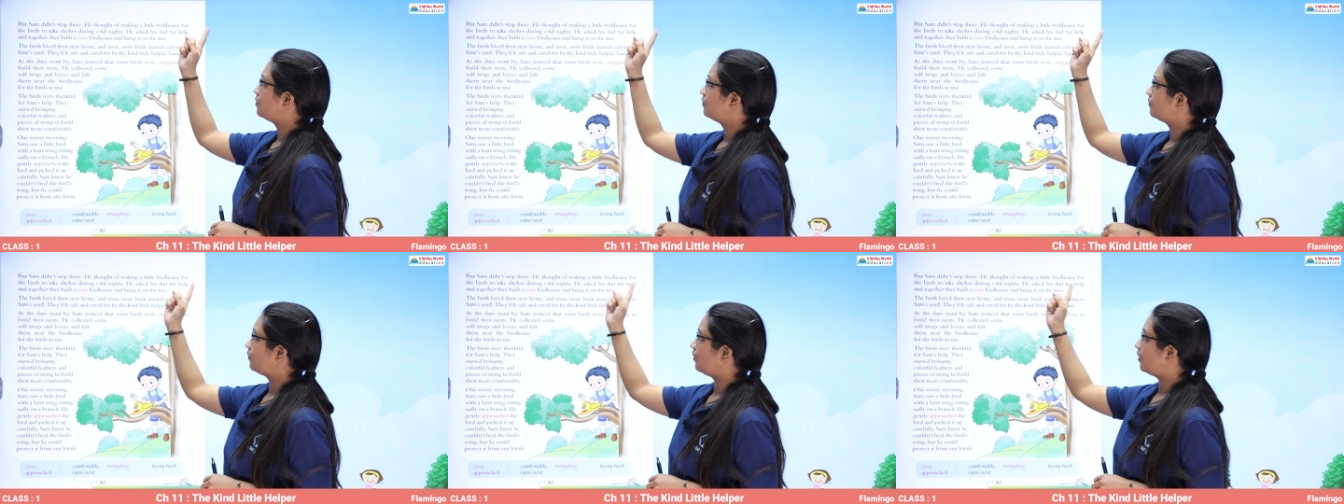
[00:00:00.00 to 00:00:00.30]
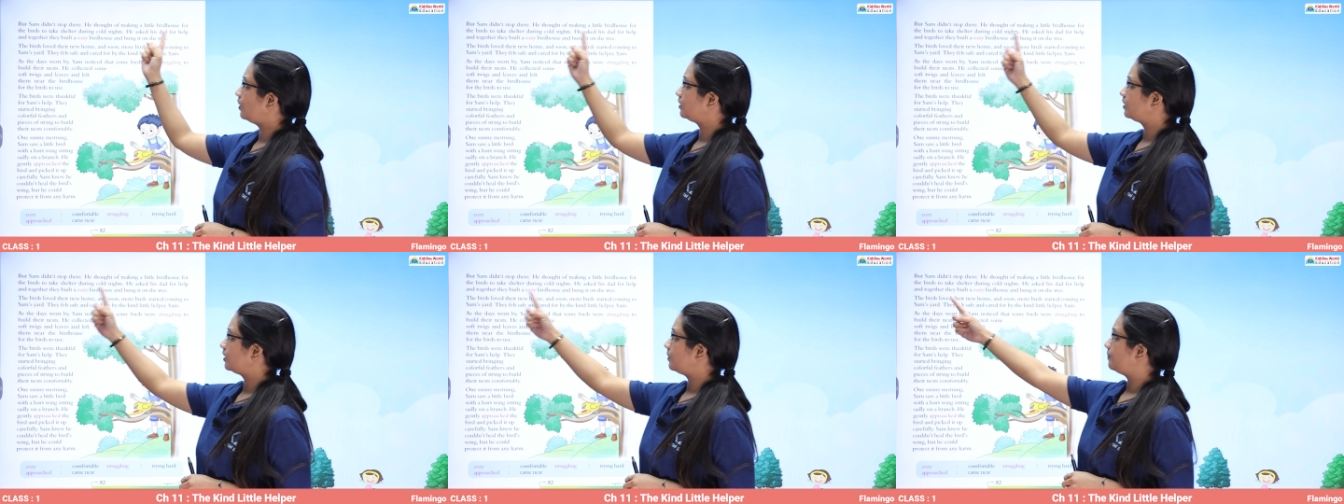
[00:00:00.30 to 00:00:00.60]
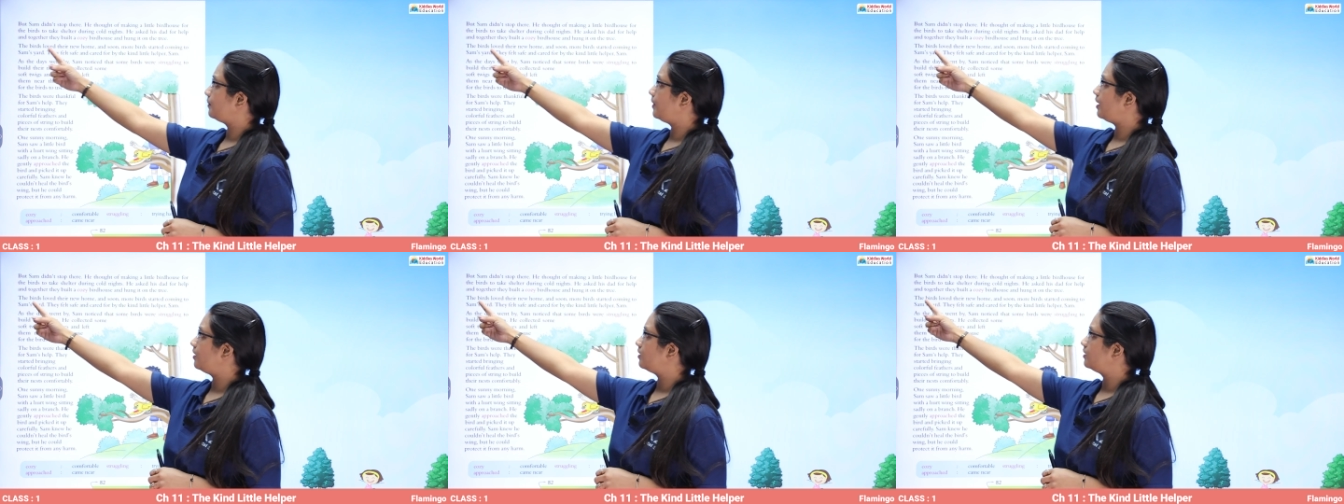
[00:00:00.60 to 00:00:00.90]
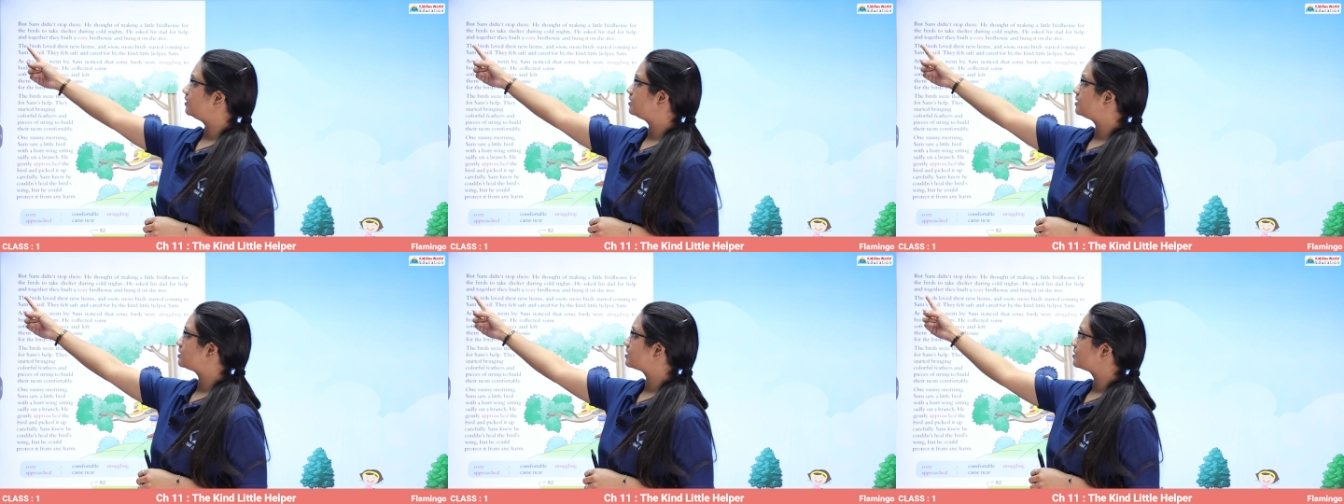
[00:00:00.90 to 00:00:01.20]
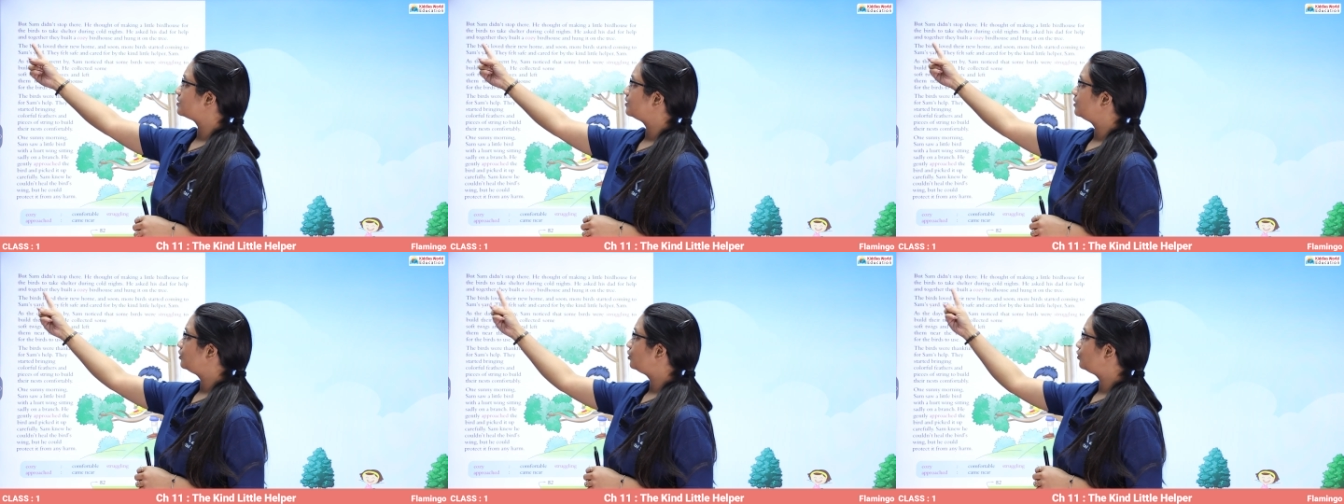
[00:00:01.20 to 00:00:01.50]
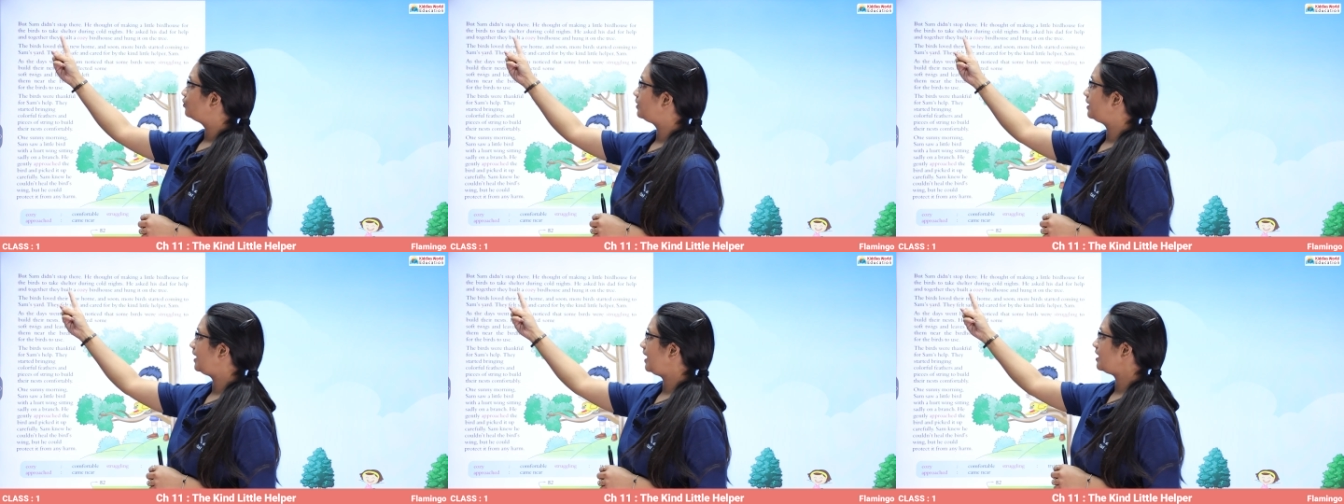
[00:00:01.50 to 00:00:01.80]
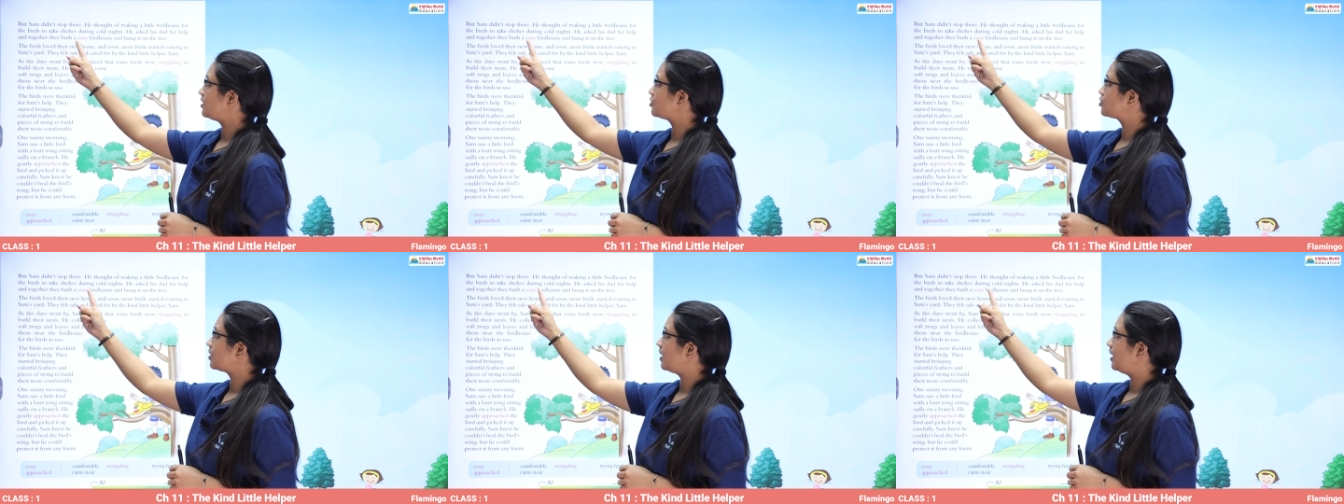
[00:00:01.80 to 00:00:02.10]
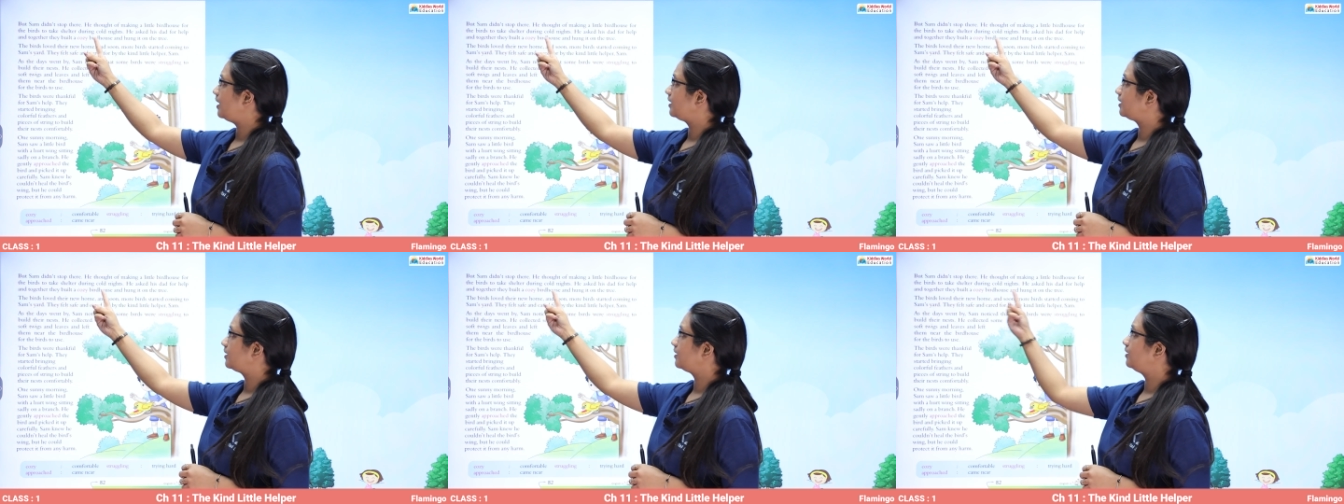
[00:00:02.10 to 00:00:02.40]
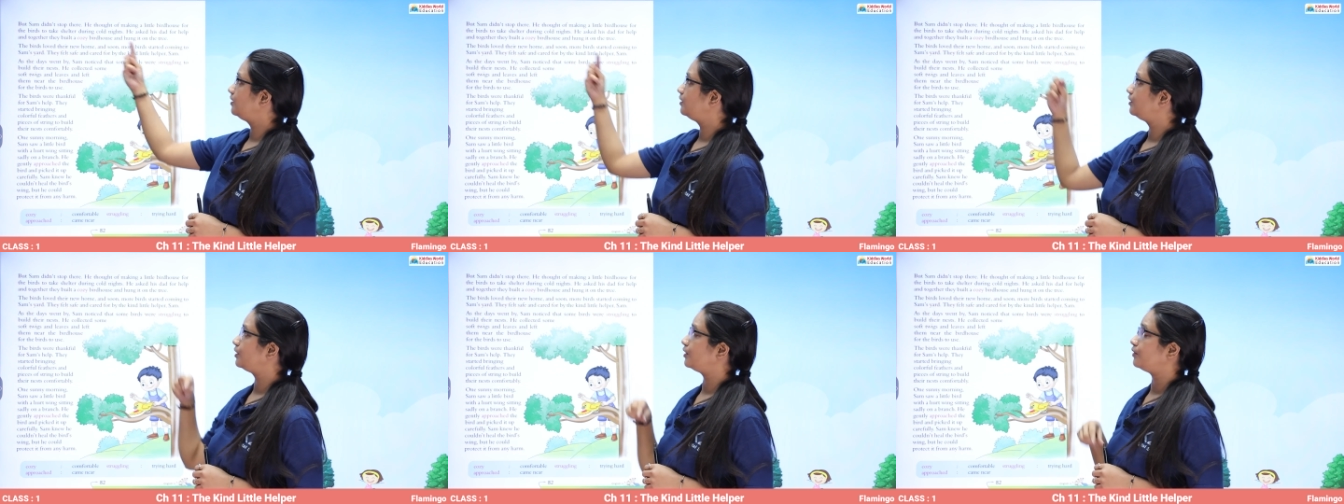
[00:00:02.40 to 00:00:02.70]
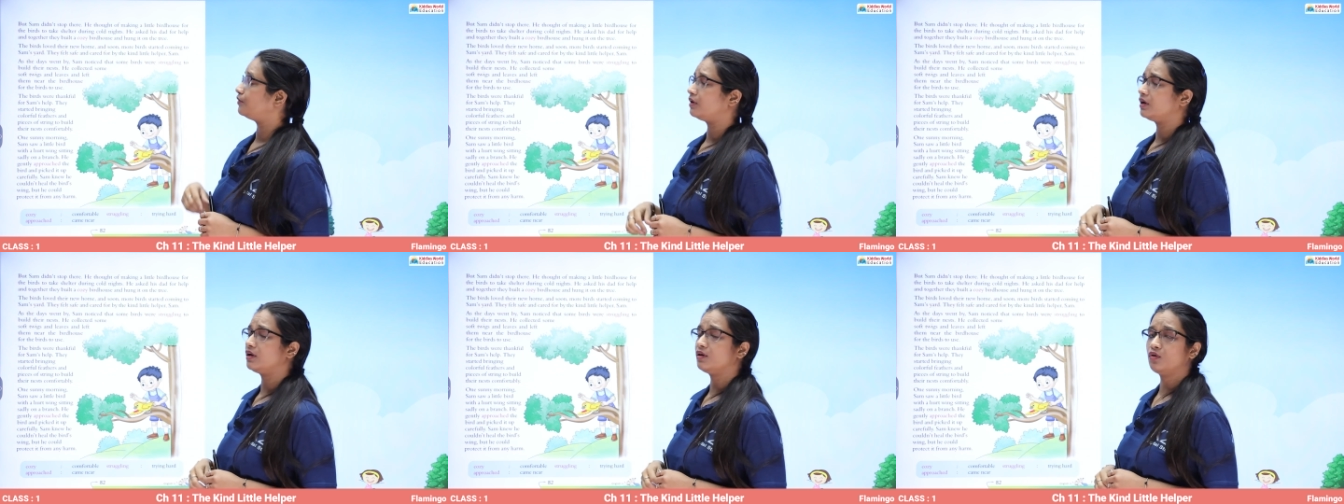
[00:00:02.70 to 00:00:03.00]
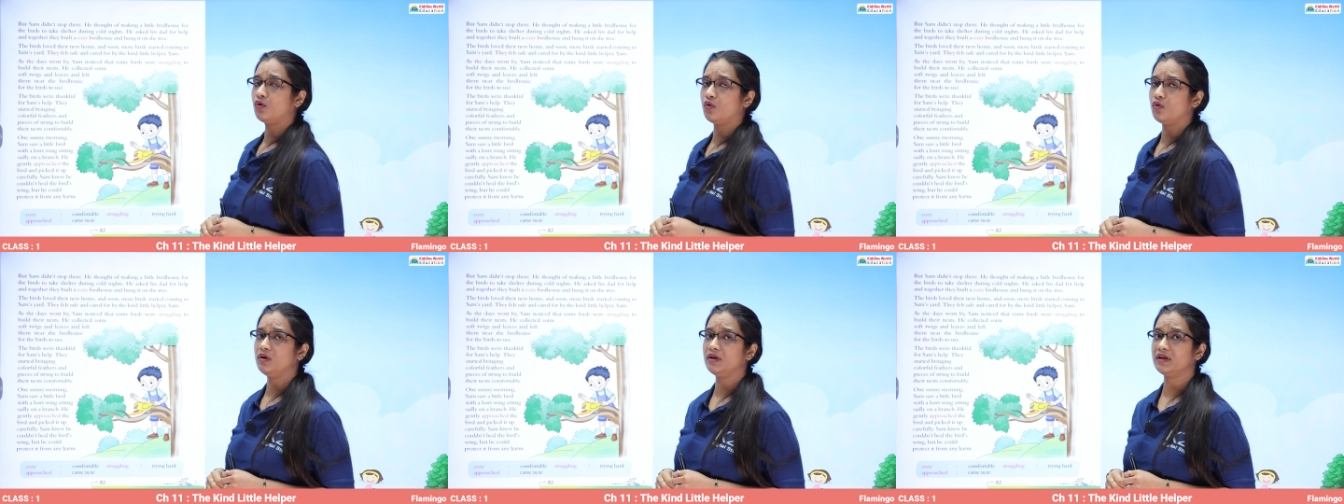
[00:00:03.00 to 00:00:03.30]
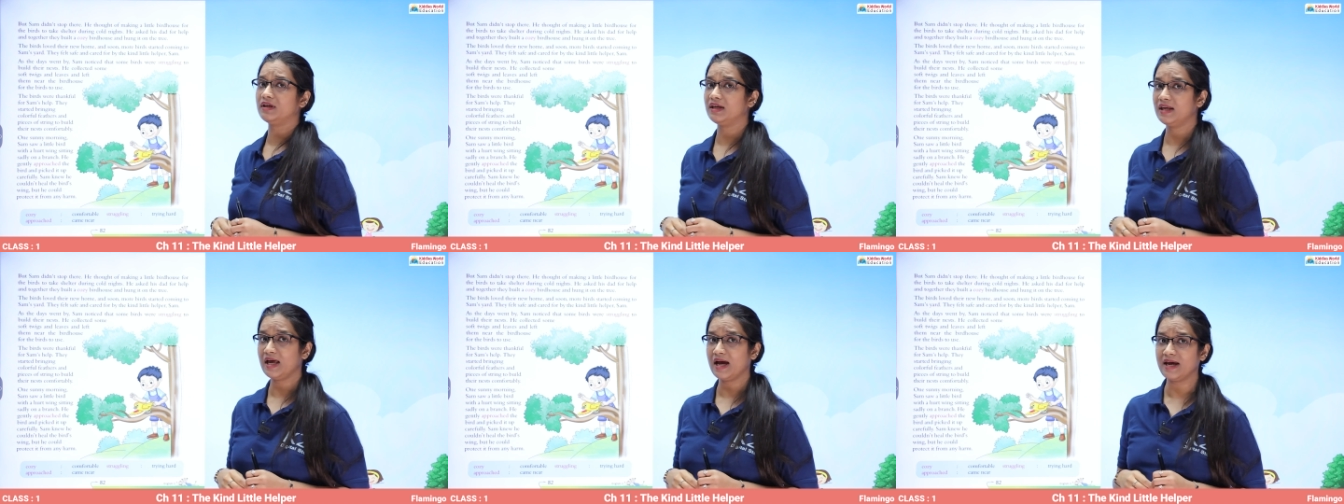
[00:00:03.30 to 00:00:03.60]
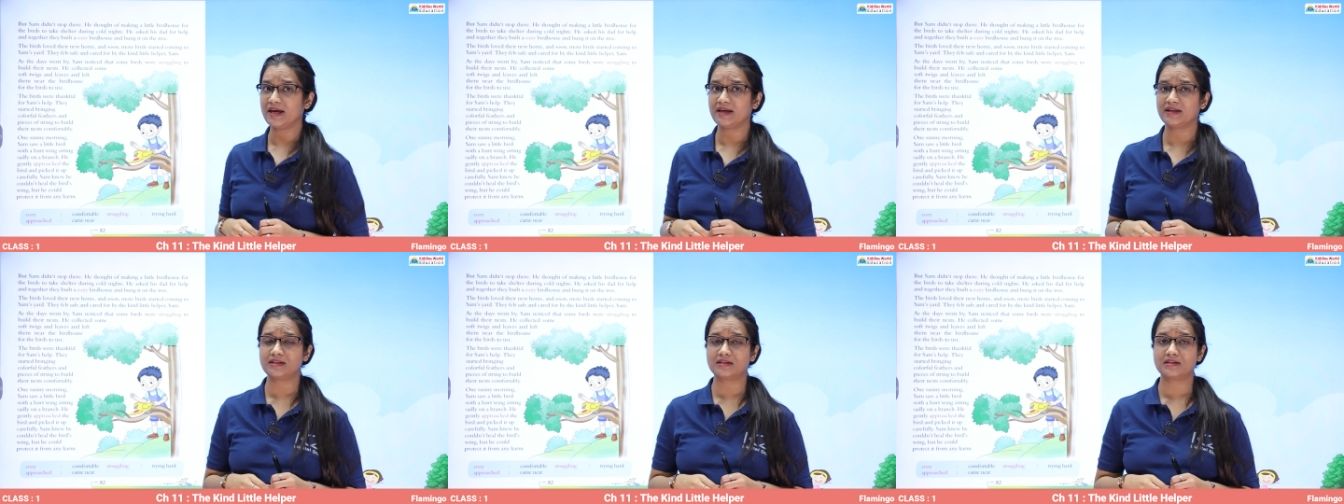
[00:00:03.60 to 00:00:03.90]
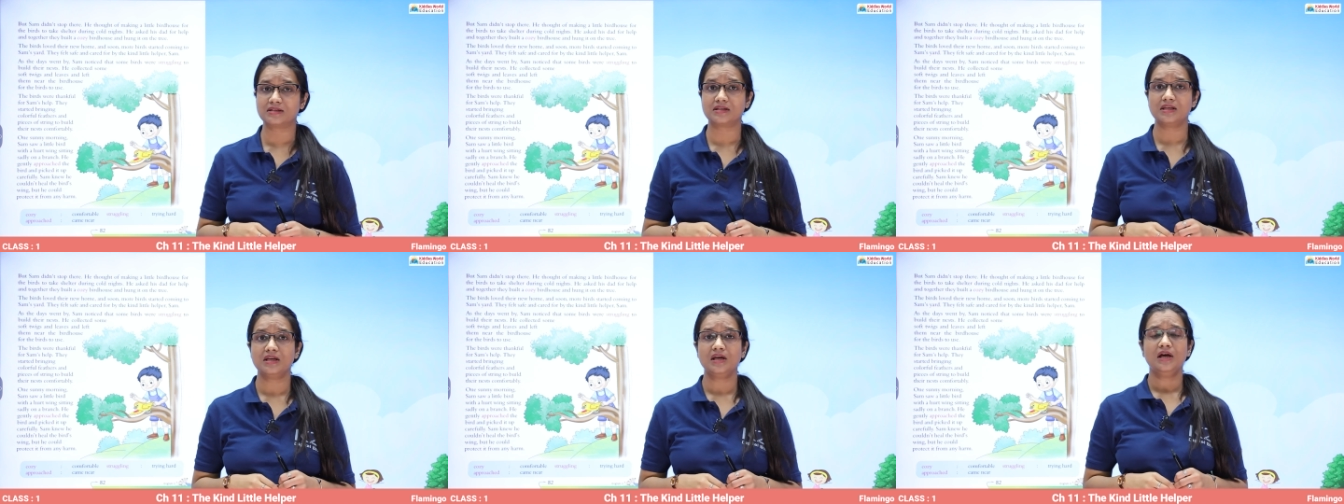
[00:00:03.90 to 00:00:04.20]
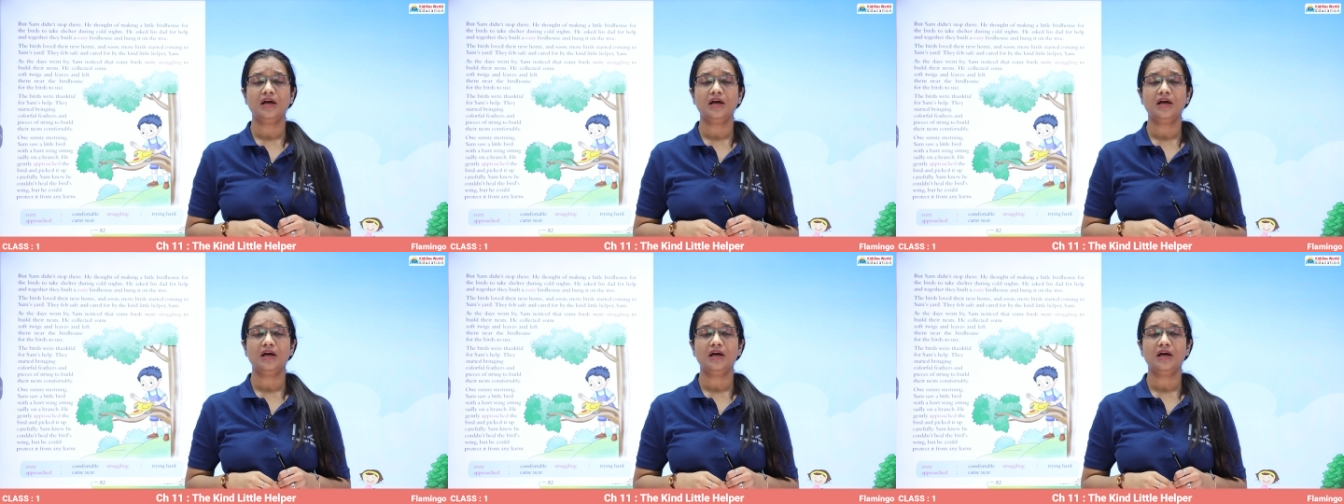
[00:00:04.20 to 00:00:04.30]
for the birds to take shelter during cold nights.